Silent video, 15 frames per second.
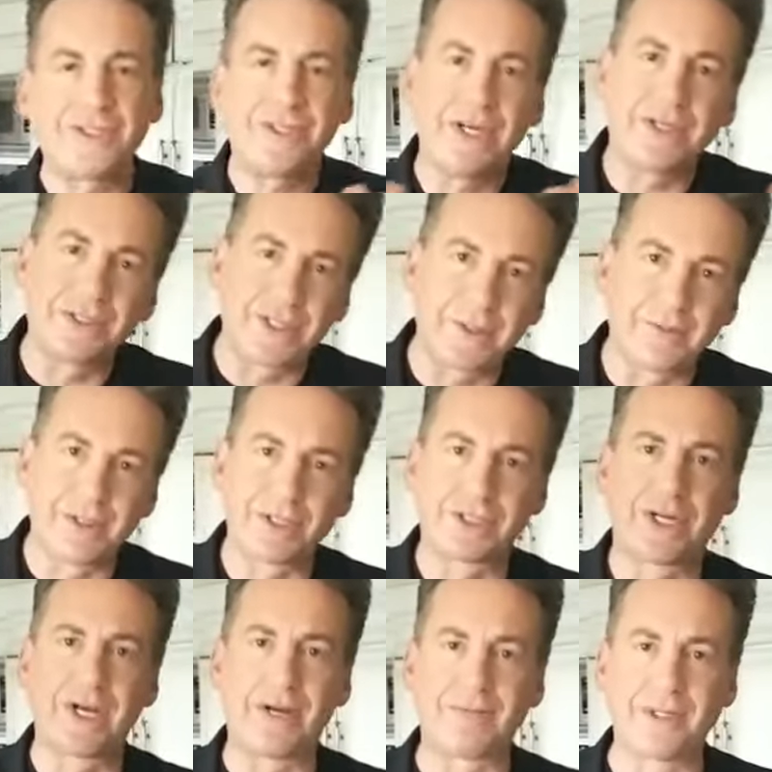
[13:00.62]
like a bunch of
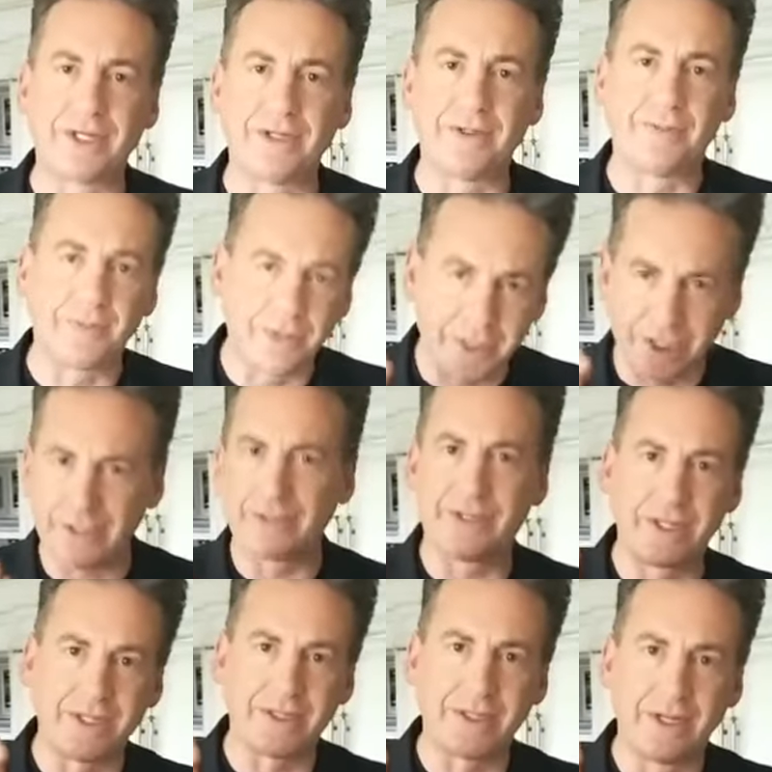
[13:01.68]
gobbledygook when you hear it
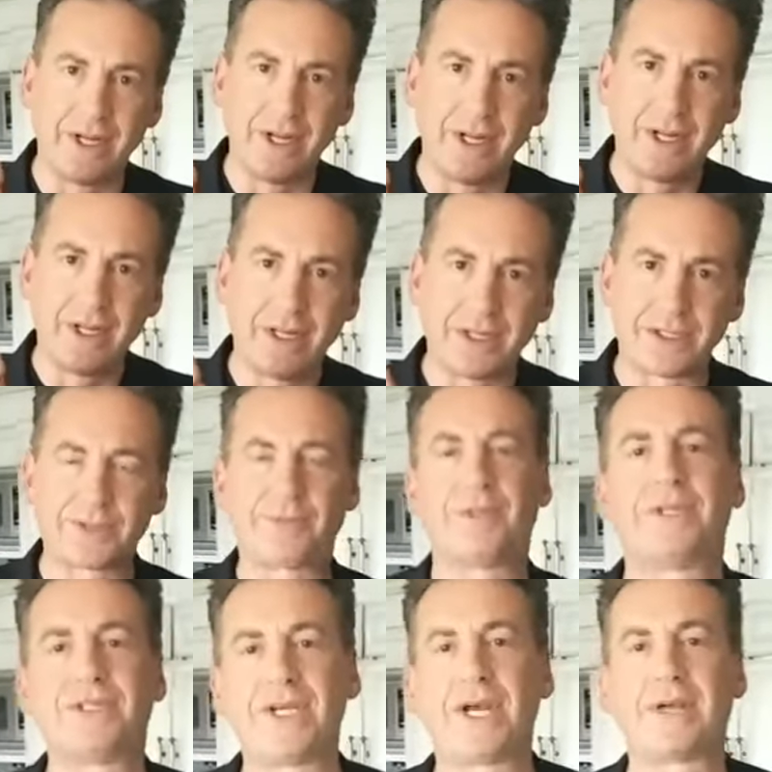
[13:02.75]
here in a split
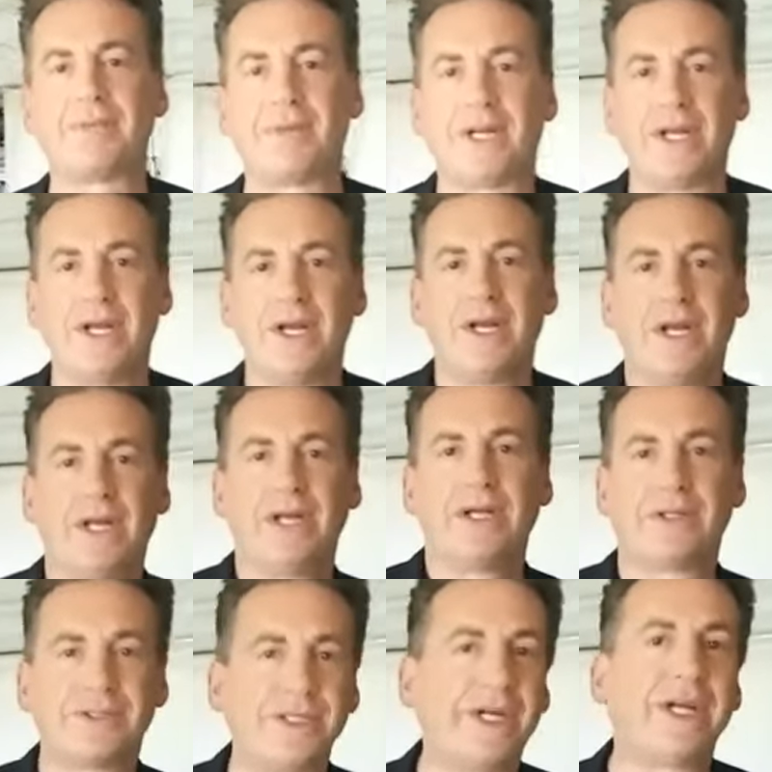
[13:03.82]
second, but he'll tell
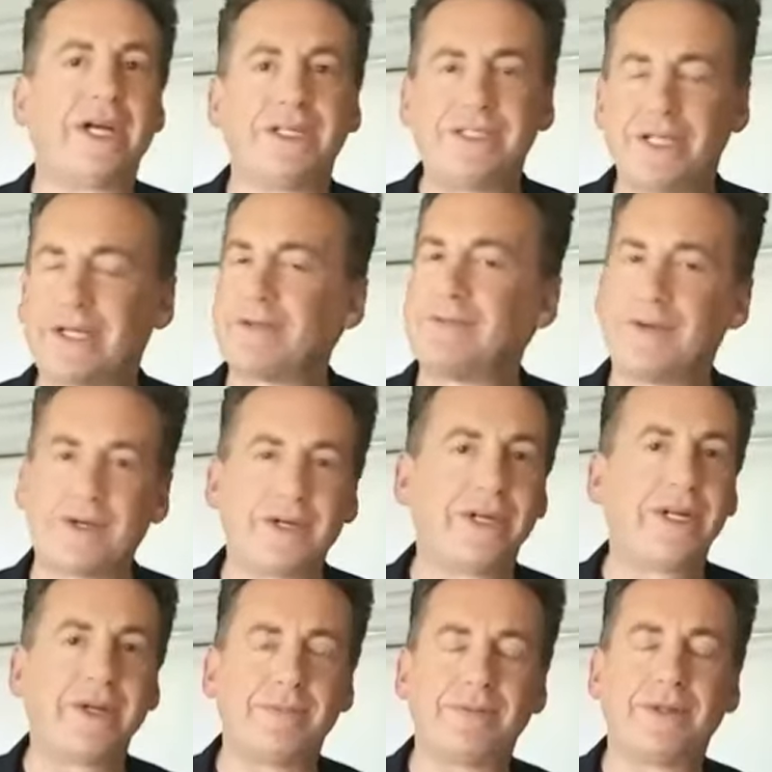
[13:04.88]
you I take it very deep.
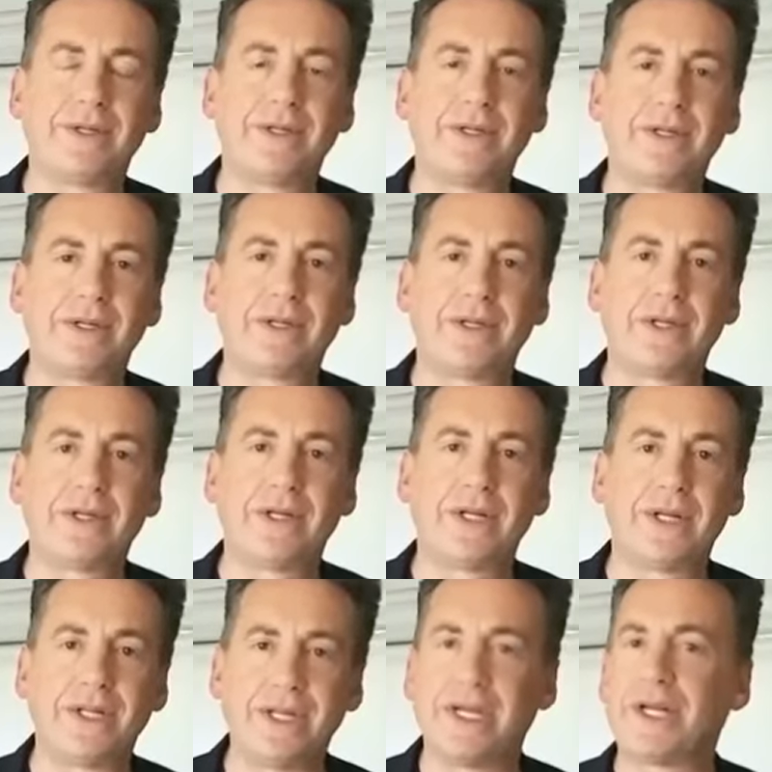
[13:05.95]
And at the
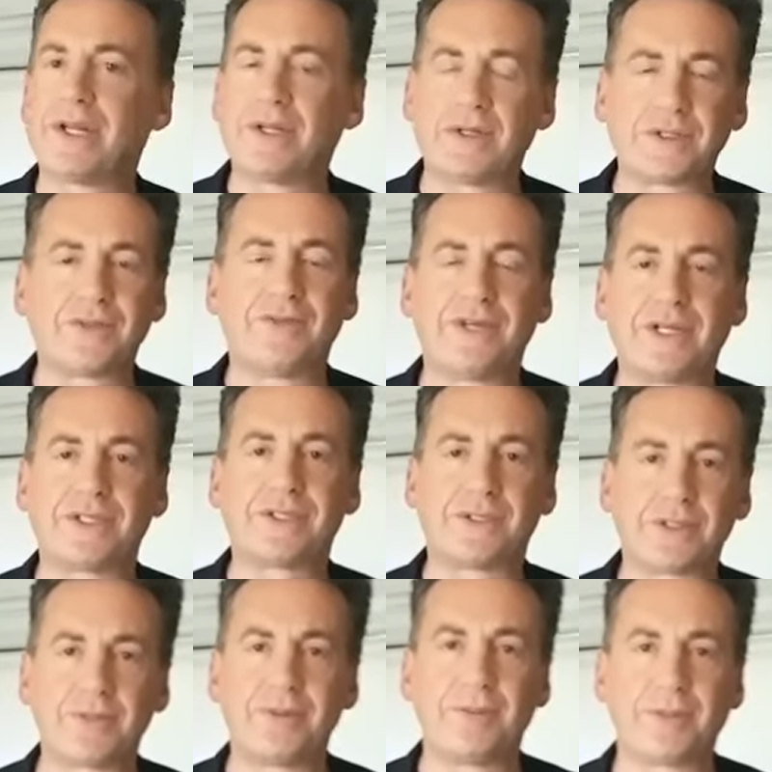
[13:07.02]
end of those events, those
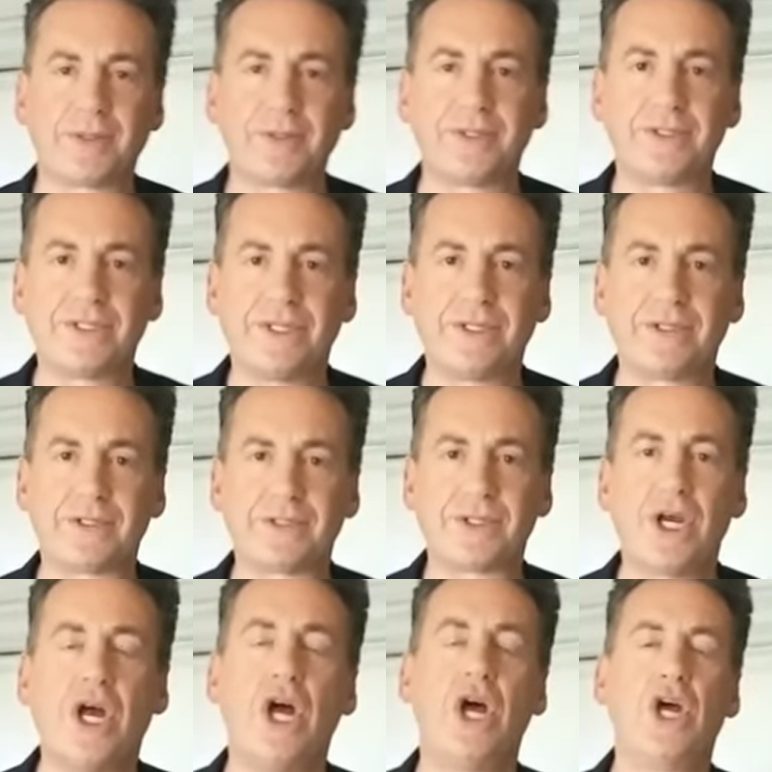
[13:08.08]
people are in tears.
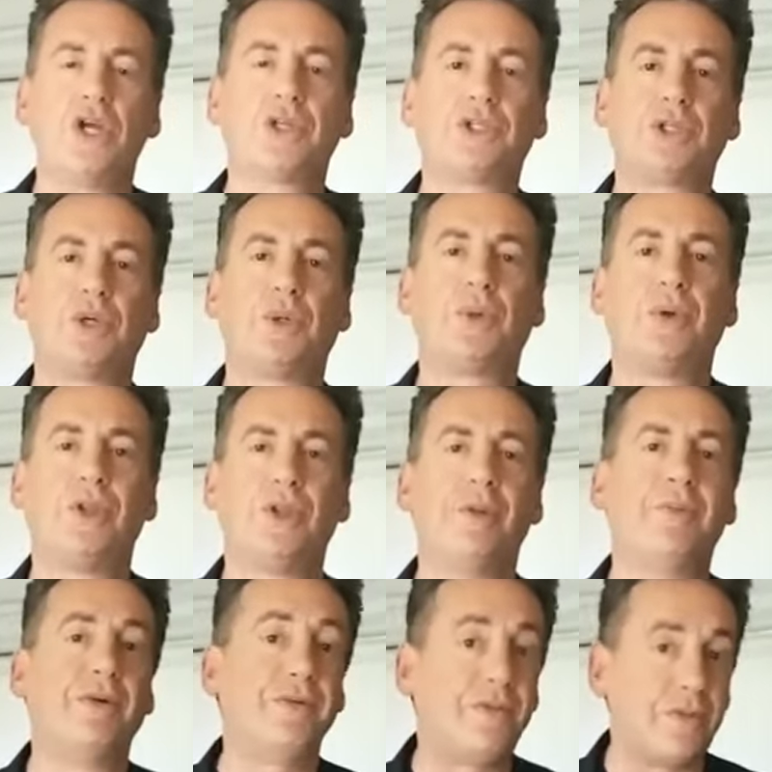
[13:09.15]
So the
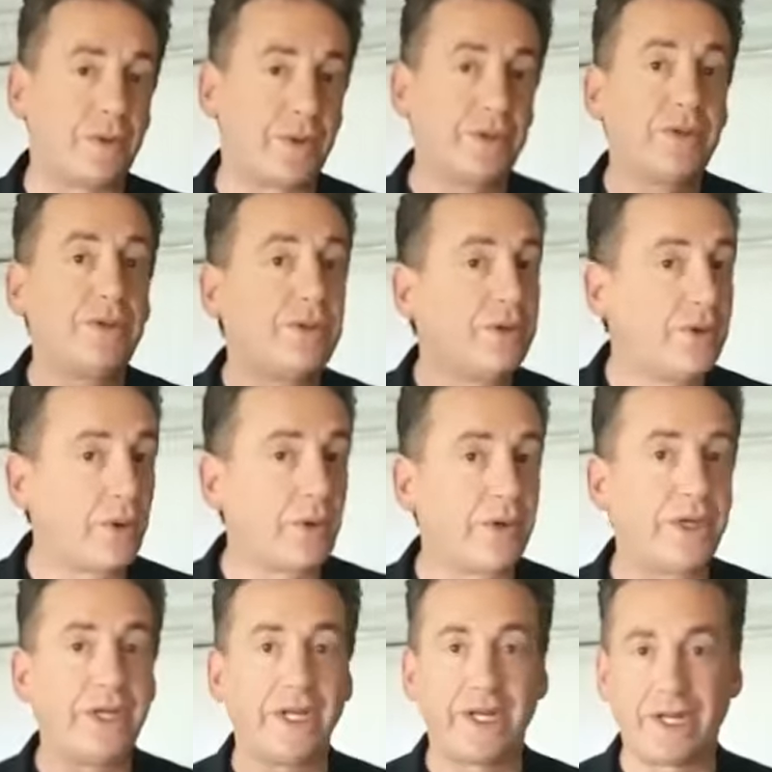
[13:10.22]
before, during,
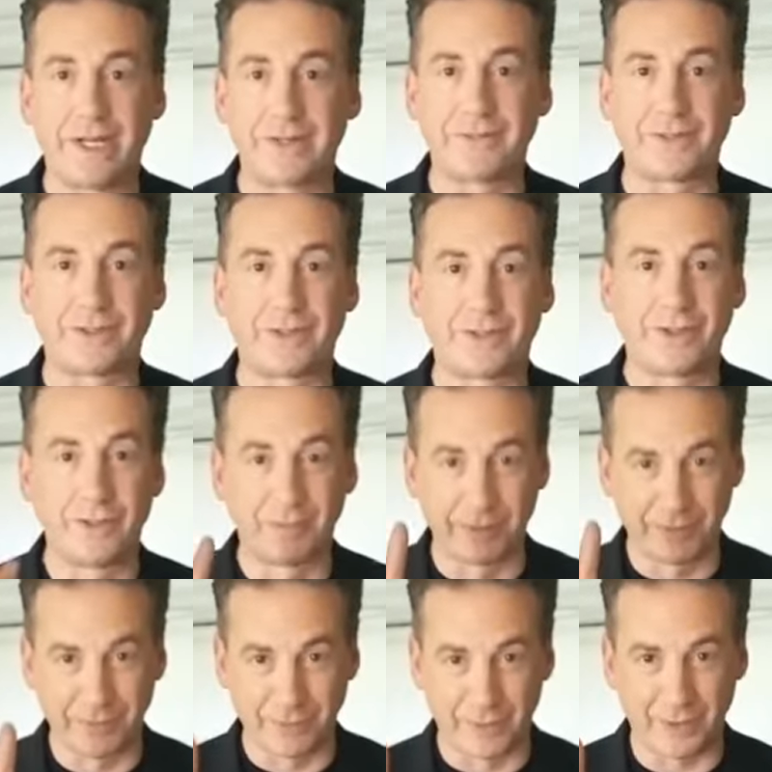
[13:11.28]
and after. The
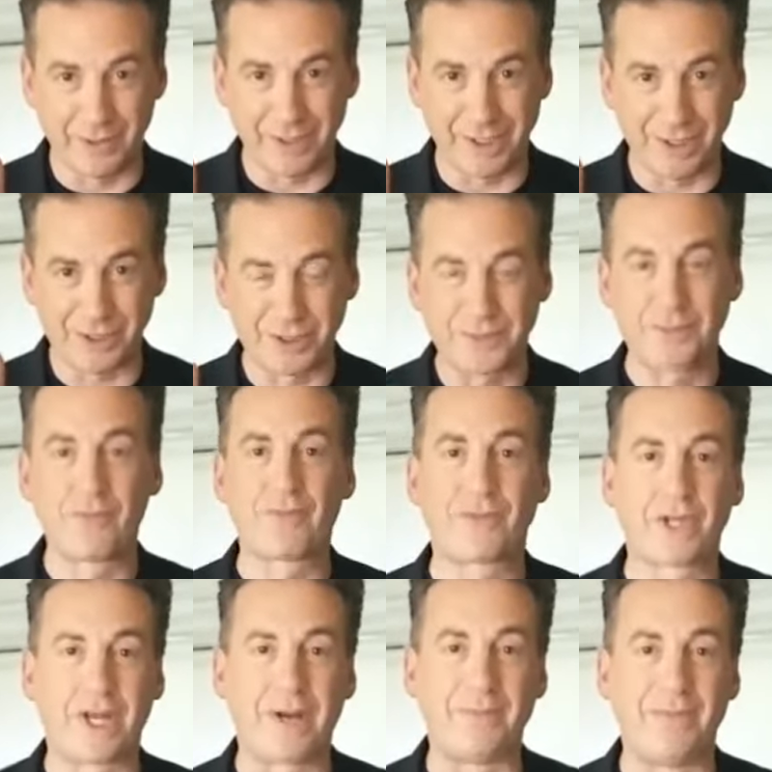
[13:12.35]
before is
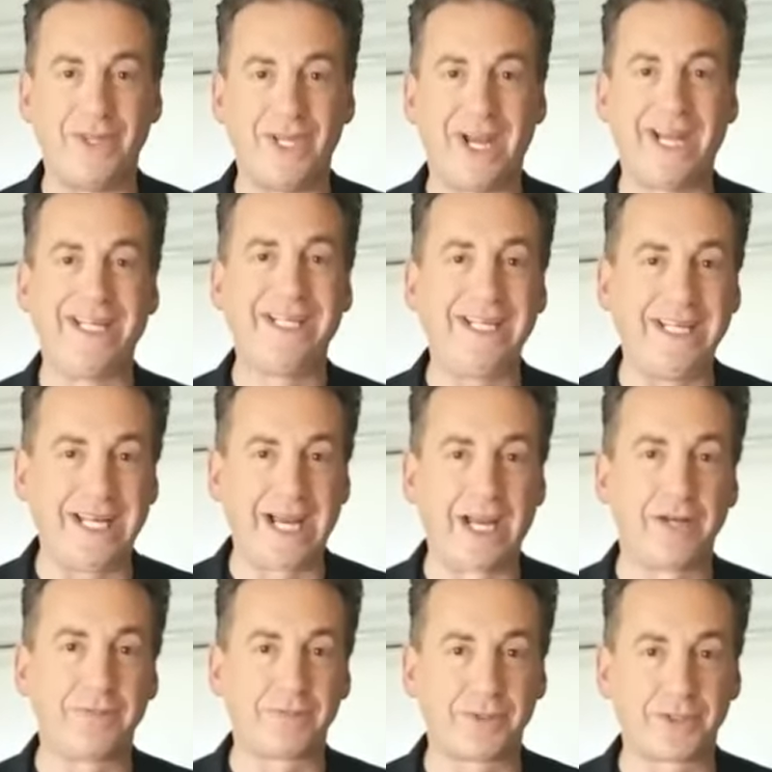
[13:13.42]
I'm
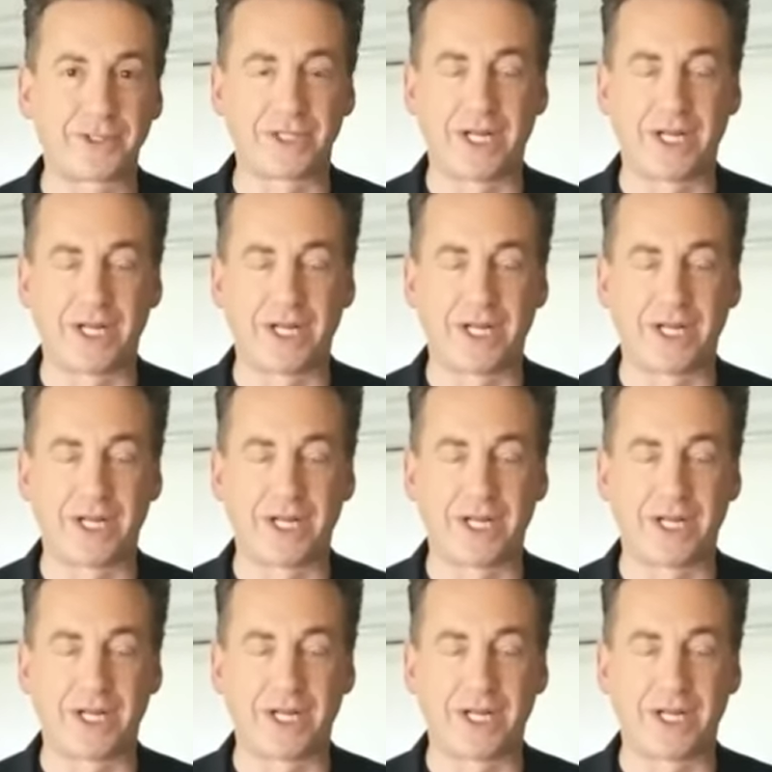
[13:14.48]
99%